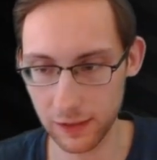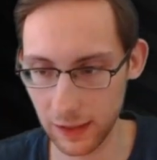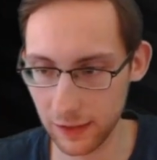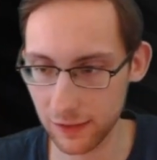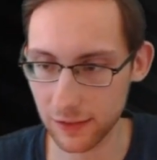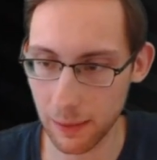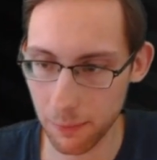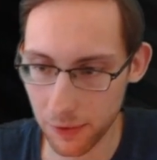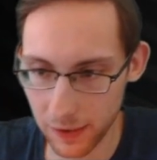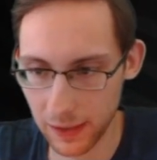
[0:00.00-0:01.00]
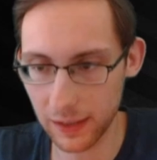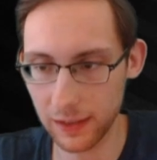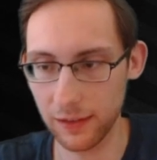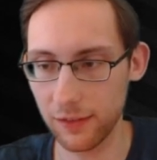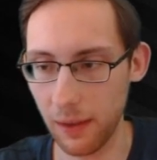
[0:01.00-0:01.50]
At least something I
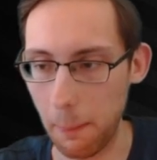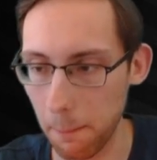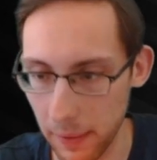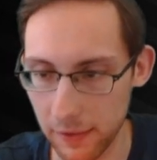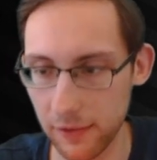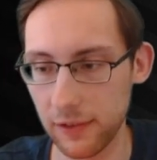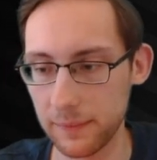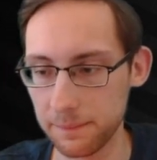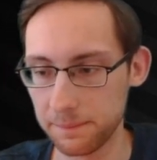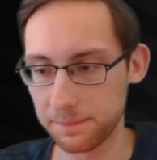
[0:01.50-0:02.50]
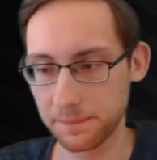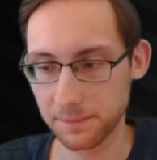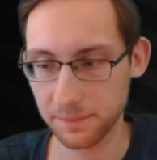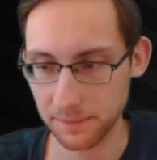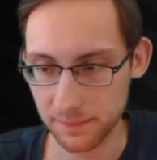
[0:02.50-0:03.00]
can submit.
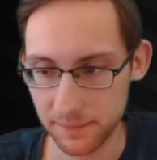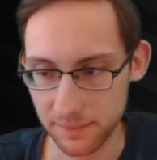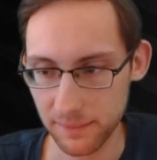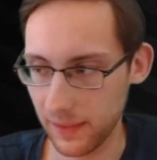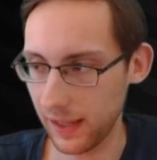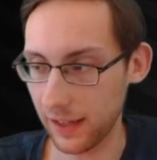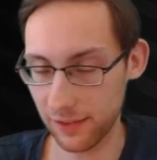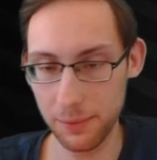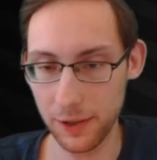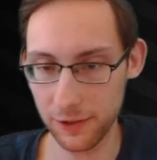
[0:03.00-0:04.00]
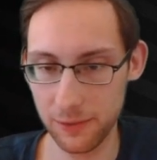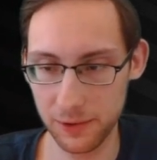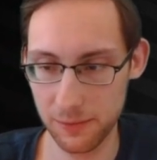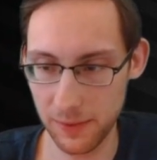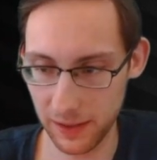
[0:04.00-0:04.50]
Yeah, it's
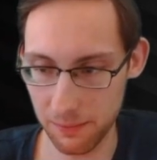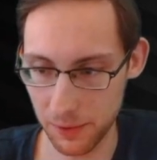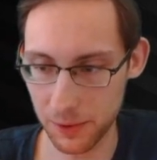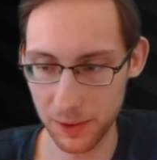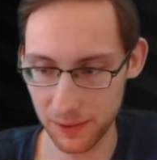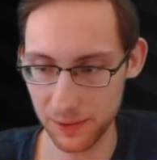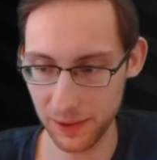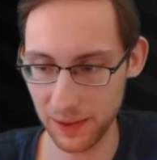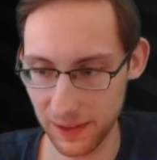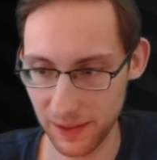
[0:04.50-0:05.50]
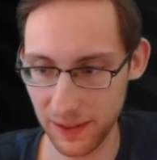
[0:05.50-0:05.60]
impossible to make him more annoying than in